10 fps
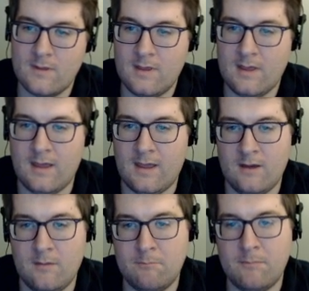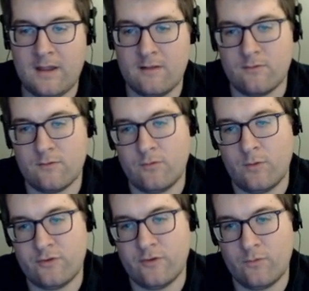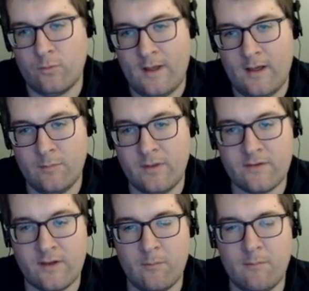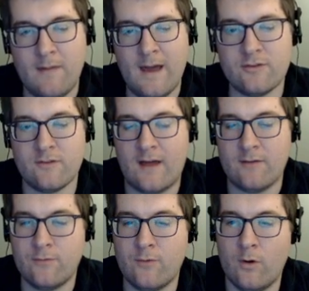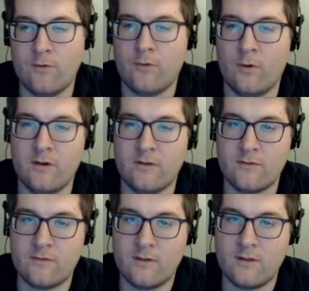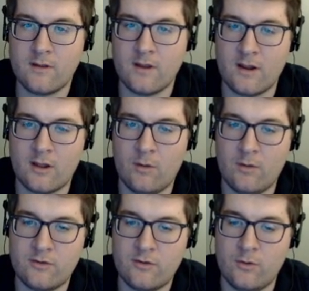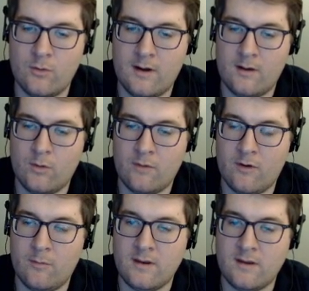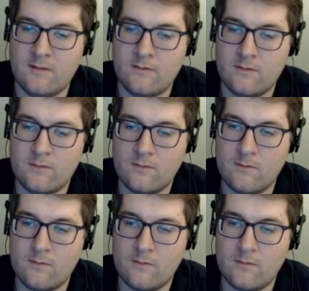And bait and switch as well, because I imagine that 4/4 is gonna go into one of our minions.